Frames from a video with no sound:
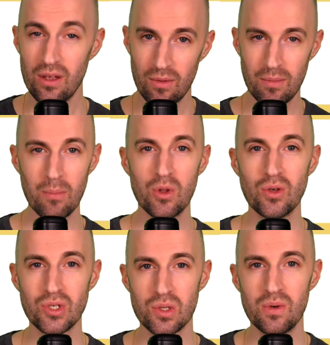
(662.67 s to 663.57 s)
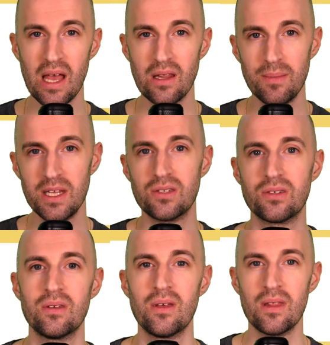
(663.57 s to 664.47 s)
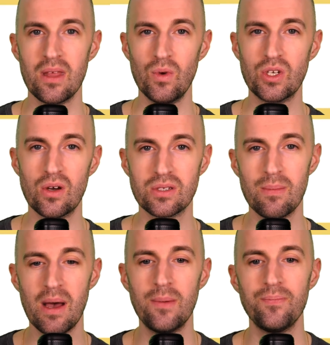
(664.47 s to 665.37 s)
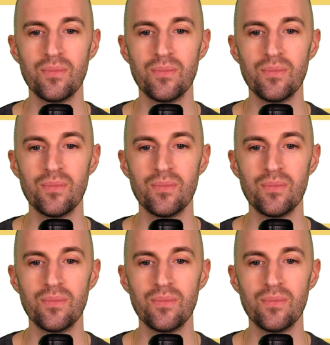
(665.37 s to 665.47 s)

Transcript: Remember those 3 elements that we talked about?